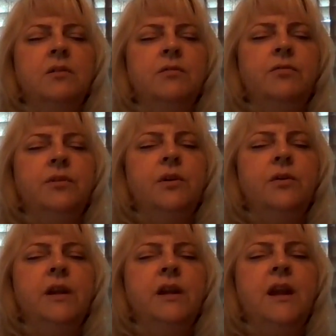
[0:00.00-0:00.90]

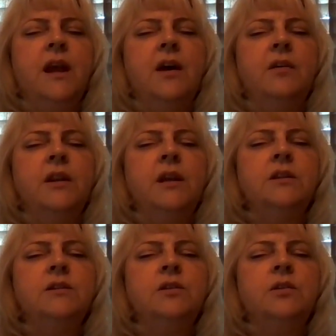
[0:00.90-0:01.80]
floating down
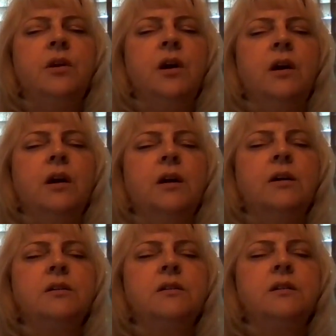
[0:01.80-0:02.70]
into your
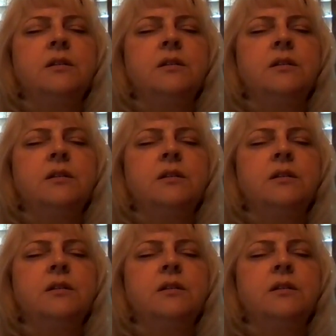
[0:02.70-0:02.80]
heart,